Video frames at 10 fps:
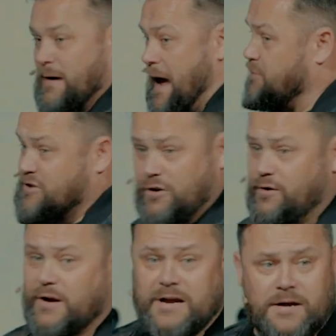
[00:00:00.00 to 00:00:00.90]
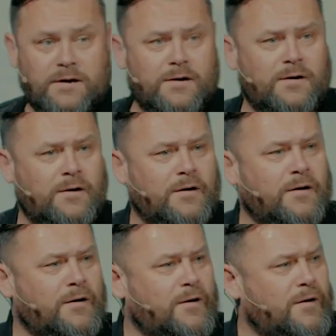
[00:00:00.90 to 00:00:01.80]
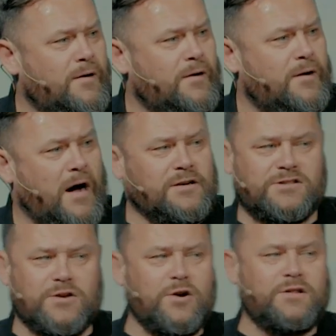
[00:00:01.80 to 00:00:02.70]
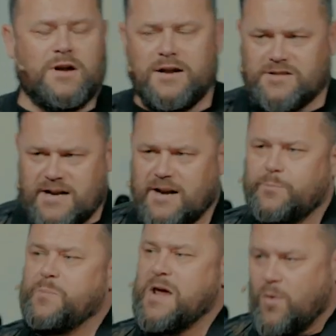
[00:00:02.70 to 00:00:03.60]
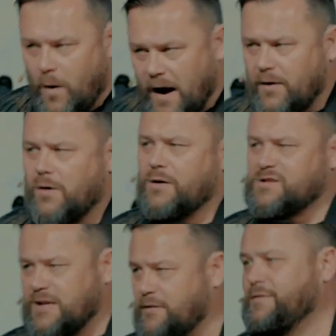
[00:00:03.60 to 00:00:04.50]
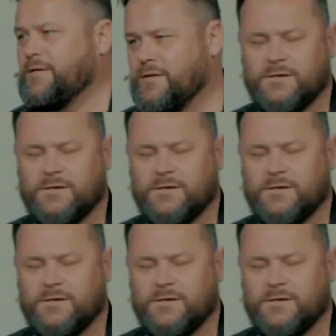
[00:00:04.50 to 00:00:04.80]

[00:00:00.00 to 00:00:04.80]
Absolutely. I just learned that I just need to be quiet on a lot of stuff.